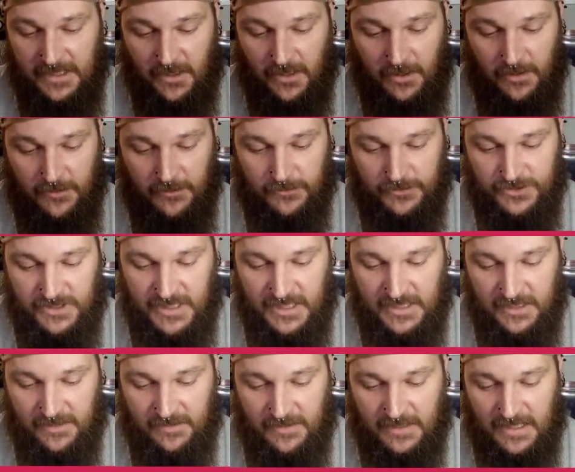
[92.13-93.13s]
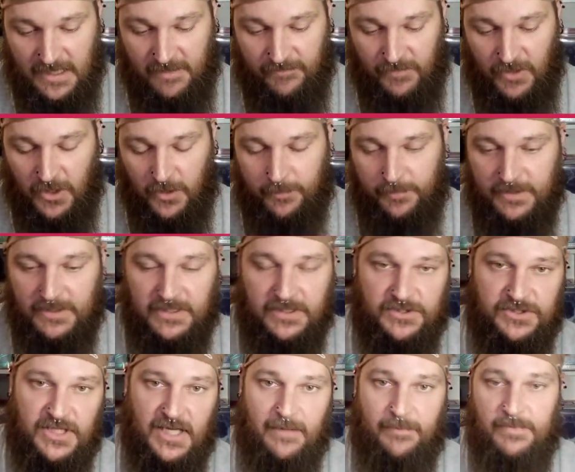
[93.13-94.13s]
other set that I've opened in
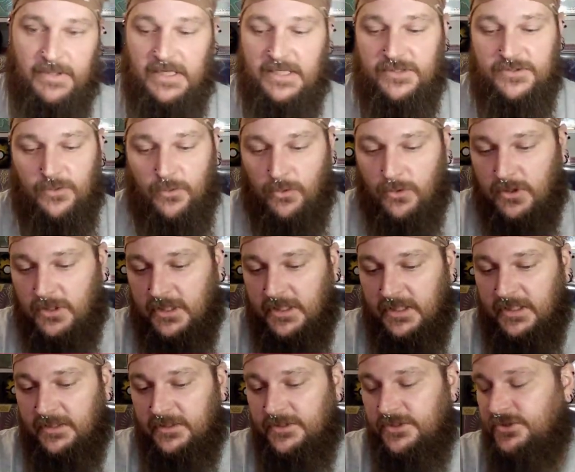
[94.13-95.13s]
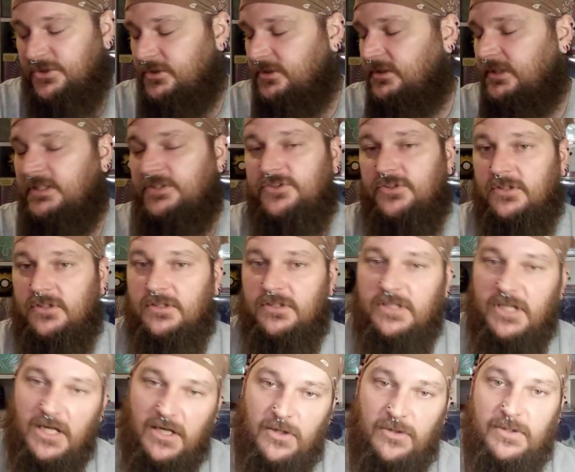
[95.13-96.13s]
Japanese or English. Get your little
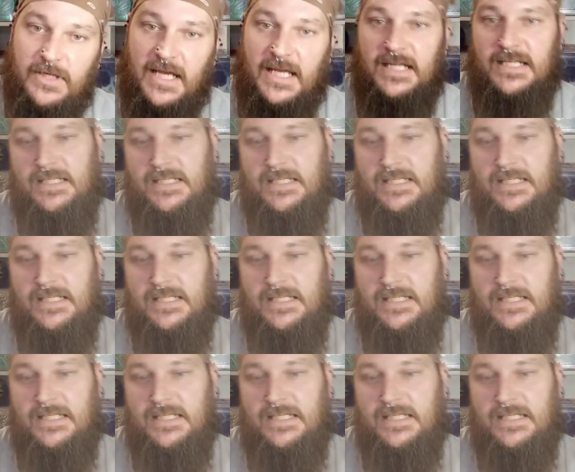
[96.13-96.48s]
code out